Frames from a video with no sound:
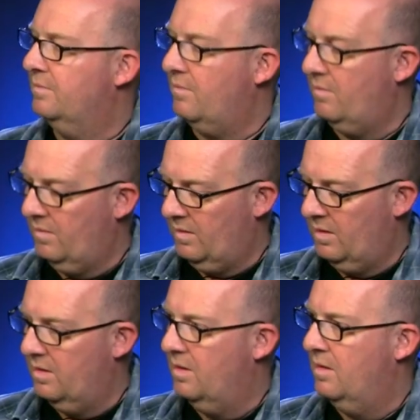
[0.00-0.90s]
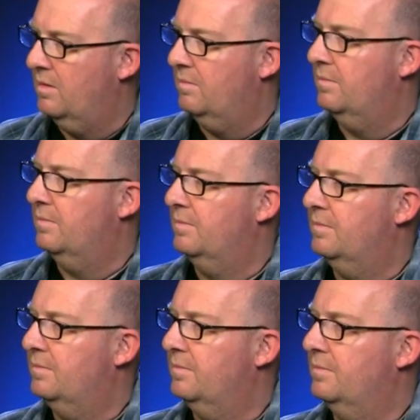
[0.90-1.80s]

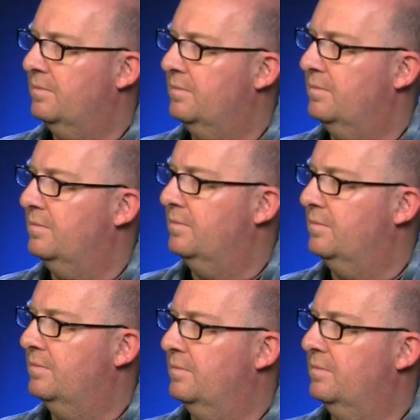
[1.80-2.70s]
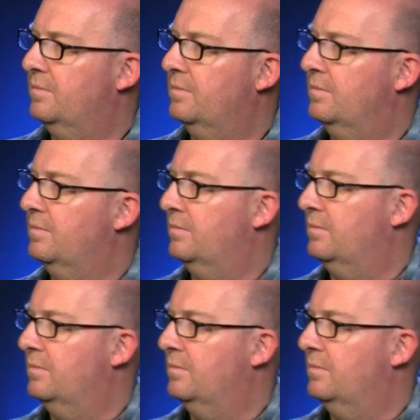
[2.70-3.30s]
[no speech]